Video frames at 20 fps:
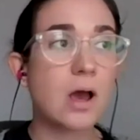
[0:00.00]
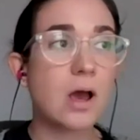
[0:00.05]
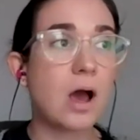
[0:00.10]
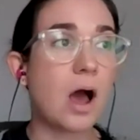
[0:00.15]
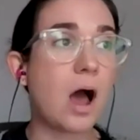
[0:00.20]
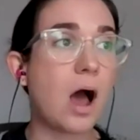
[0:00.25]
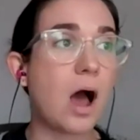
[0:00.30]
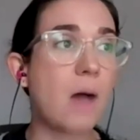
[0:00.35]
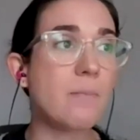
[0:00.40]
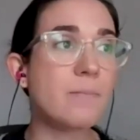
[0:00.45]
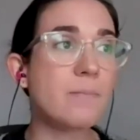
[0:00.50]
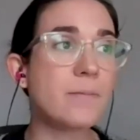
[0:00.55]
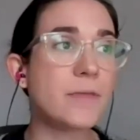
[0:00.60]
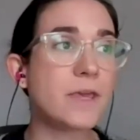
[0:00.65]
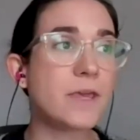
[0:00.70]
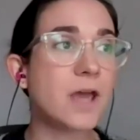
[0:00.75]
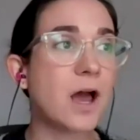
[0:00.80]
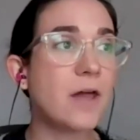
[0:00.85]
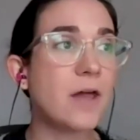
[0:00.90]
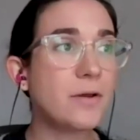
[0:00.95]

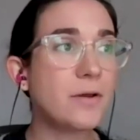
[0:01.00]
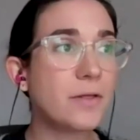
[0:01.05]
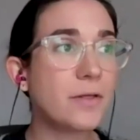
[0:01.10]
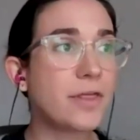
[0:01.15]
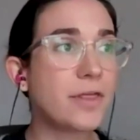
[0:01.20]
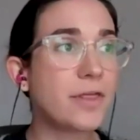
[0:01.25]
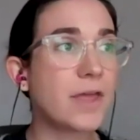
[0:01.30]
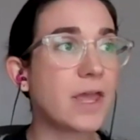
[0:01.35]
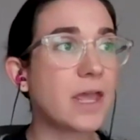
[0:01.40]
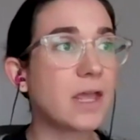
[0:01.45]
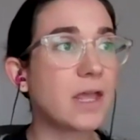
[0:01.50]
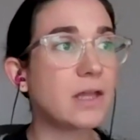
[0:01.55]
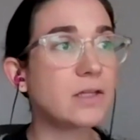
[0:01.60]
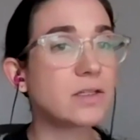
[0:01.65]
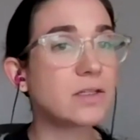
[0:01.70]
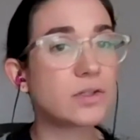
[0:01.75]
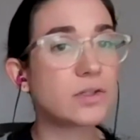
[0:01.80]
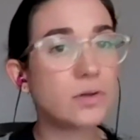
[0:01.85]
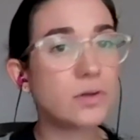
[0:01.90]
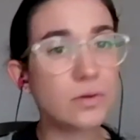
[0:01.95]
The other thing
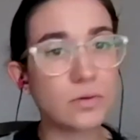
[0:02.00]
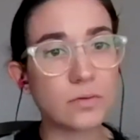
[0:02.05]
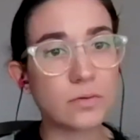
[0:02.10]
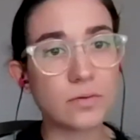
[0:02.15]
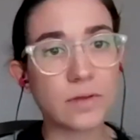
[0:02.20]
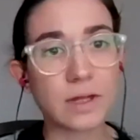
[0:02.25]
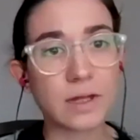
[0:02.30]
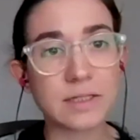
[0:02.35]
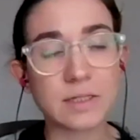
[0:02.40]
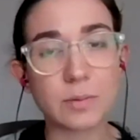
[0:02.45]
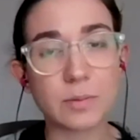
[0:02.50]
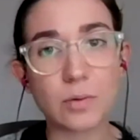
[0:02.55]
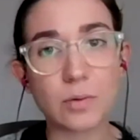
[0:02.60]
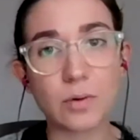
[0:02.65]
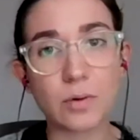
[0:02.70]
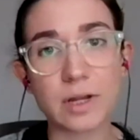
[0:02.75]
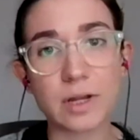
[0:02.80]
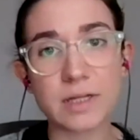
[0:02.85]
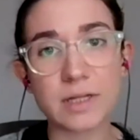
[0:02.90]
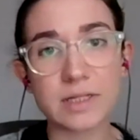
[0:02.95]
too that's
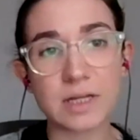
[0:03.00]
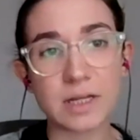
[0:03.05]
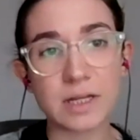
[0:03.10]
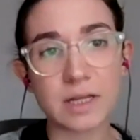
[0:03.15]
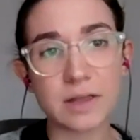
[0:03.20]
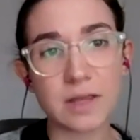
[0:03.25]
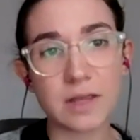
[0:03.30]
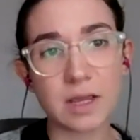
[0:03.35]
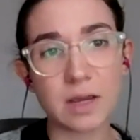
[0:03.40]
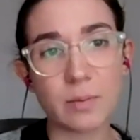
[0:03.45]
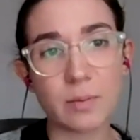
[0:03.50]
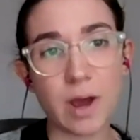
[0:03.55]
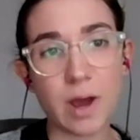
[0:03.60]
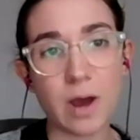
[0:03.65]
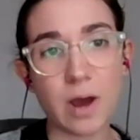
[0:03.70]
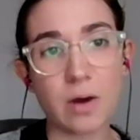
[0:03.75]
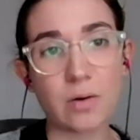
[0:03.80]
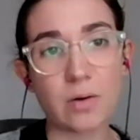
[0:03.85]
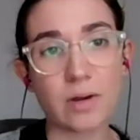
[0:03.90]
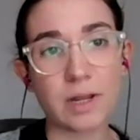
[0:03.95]
important to think
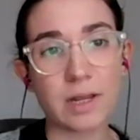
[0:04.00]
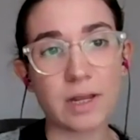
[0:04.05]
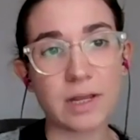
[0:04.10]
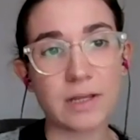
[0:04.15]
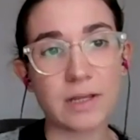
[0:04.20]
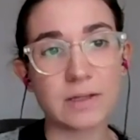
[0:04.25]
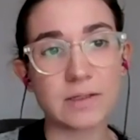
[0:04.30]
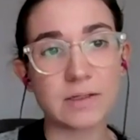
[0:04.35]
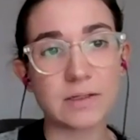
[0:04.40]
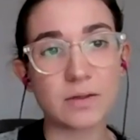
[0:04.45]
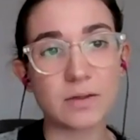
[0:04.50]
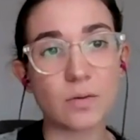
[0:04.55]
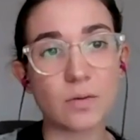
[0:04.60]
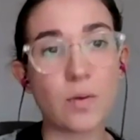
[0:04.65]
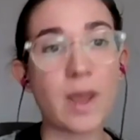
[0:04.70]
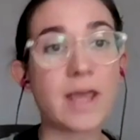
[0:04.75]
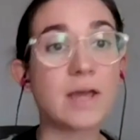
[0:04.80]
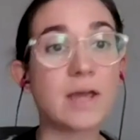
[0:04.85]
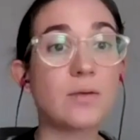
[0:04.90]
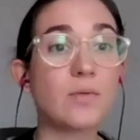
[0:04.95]
about is the
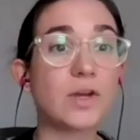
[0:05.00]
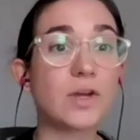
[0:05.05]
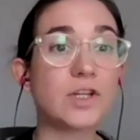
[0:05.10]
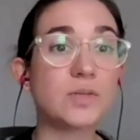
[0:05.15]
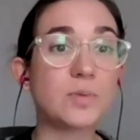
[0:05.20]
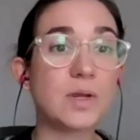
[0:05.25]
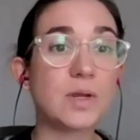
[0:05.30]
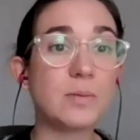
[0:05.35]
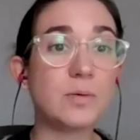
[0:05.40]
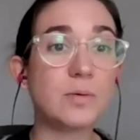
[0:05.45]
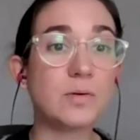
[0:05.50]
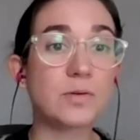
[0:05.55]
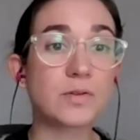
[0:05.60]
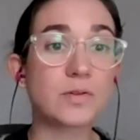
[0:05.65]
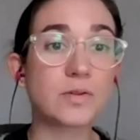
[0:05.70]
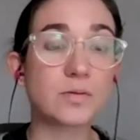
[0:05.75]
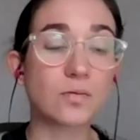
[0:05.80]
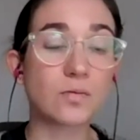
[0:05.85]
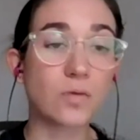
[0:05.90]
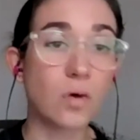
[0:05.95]
way in which
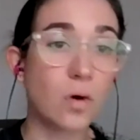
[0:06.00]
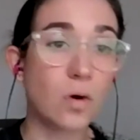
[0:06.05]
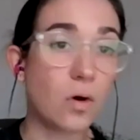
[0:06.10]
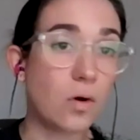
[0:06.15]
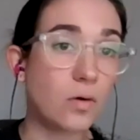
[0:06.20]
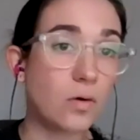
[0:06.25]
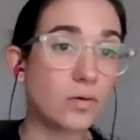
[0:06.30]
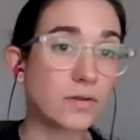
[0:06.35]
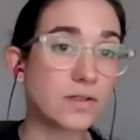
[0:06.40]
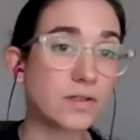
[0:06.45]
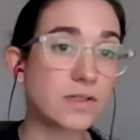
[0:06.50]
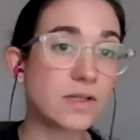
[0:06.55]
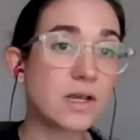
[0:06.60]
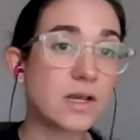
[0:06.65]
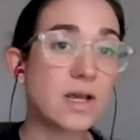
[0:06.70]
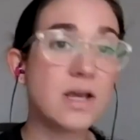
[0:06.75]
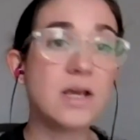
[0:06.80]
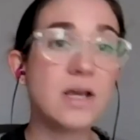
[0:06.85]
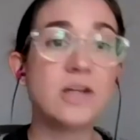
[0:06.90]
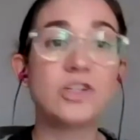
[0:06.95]
people's roles
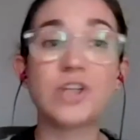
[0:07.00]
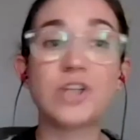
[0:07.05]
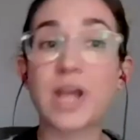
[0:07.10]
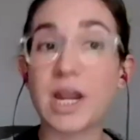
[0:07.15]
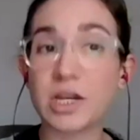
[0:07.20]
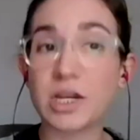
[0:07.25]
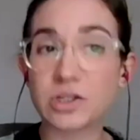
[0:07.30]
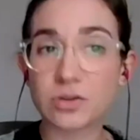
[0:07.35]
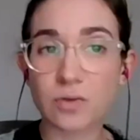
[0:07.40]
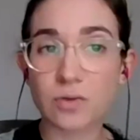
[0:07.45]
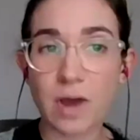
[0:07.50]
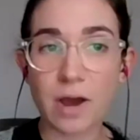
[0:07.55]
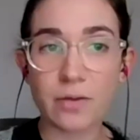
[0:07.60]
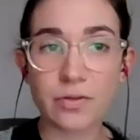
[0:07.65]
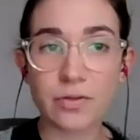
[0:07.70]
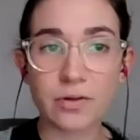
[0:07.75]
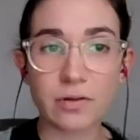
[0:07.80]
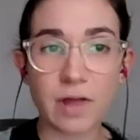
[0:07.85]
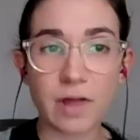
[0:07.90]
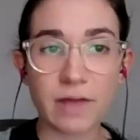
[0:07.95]
change
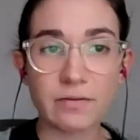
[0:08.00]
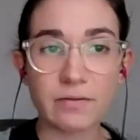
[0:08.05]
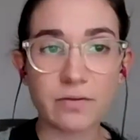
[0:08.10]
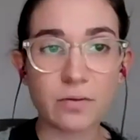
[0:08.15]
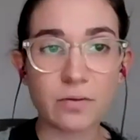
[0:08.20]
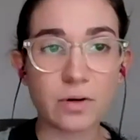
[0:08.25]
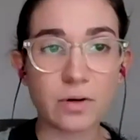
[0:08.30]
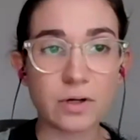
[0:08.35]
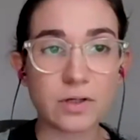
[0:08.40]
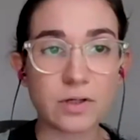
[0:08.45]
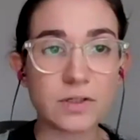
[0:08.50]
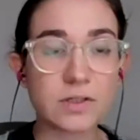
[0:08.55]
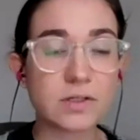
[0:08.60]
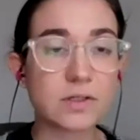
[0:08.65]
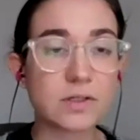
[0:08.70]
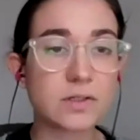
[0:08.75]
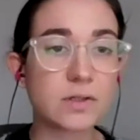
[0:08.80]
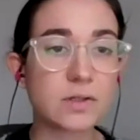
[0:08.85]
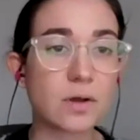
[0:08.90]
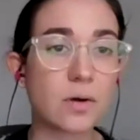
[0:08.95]
throughout the life course.
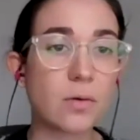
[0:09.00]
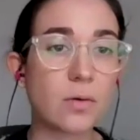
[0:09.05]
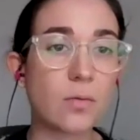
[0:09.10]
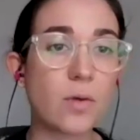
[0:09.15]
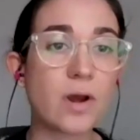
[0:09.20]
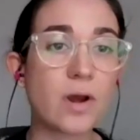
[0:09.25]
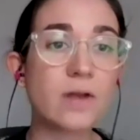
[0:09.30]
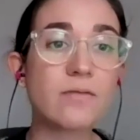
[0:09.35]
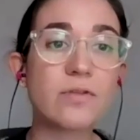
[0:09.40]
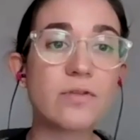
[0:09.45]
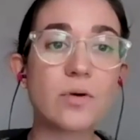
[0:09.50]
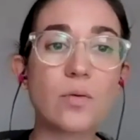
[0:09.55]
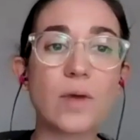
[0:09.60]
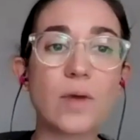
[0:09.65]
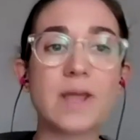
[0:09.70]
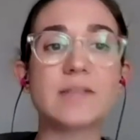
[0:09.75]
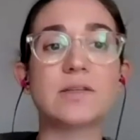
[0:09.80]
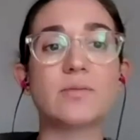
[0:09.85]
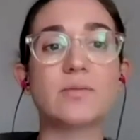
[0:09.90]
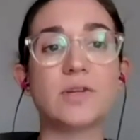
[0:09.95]
So one of the
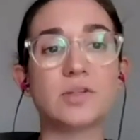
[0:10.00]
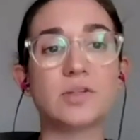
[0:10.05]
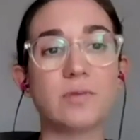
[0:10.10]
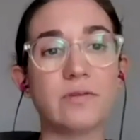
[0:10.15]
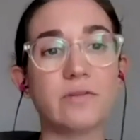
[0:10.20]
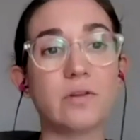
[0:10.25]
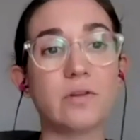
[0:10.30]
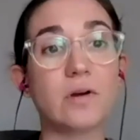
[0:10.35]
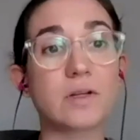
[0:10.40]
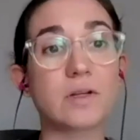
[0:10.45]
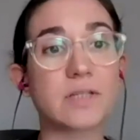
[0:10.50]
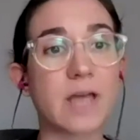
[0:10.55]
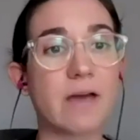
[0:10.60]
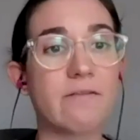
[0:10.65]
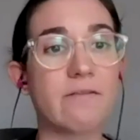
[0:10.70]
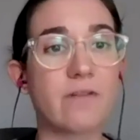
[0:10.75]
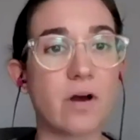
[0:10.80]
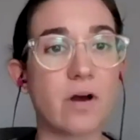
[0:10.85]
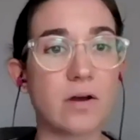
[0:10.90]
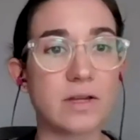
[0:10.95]
ways in which we've looked
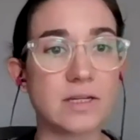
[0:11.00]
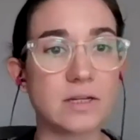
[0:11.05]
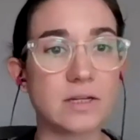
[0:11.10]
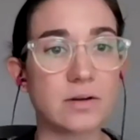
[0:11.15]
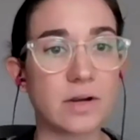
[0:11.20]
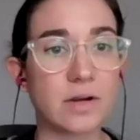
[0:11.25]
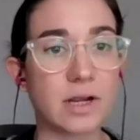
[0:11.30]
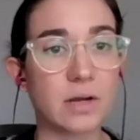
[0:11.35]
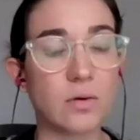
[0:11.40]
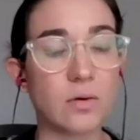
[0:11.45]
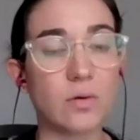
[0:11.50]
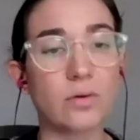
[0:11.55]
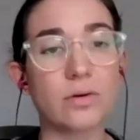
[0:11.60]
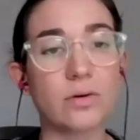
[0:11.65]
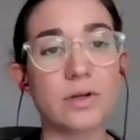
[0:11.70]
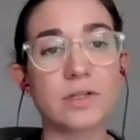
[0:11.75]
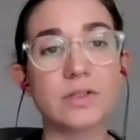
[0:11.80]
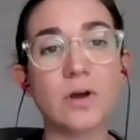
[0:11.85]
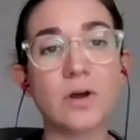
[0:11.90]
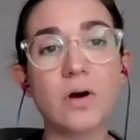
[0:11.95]
at volunteering in older
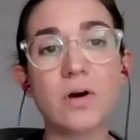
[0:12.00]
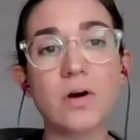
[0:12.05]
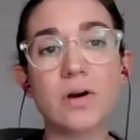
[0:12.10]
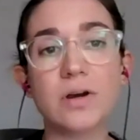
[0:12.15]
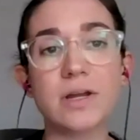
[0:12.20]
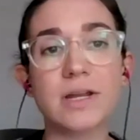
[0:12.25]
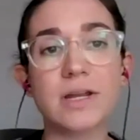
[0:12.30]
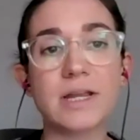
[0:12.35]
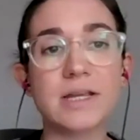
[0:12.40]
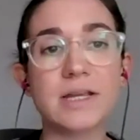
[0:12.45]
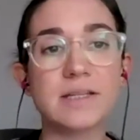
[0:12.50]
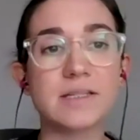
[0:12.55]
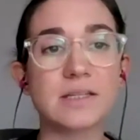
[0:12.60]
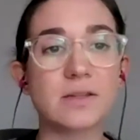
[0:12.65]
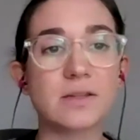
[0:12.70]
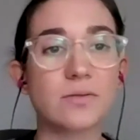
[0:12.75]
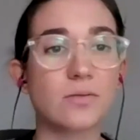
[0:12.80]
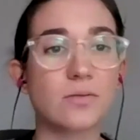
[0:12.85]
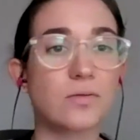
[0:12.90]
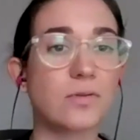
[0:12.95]
adulthood is
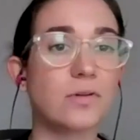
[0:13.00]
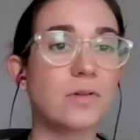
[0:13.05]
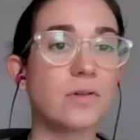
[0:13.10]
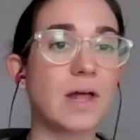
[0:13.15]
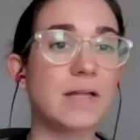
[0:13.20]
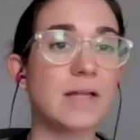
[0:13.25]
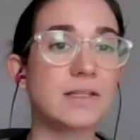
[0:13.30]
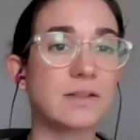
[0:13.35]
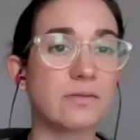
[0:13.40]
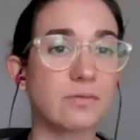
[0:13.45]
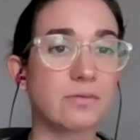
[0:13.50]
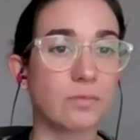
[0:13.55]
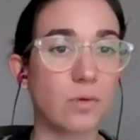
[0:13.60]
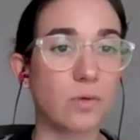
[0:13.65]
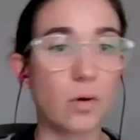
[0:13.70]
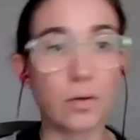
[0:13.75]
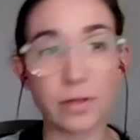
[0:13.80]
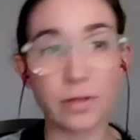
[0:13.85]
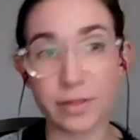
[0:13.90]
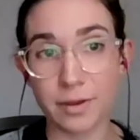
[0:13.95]
through the lens of
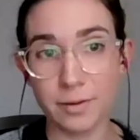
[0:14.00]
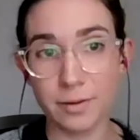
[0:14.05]
role